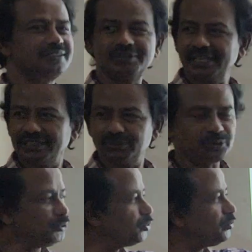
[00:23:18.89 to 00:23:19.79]
Okay. So
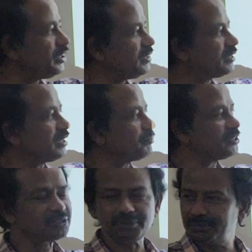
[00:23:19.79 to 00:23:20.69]
uv, the term
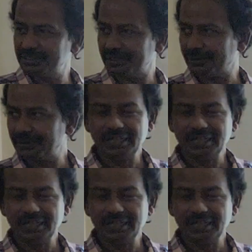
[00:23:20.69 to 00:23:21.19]
also will be 0.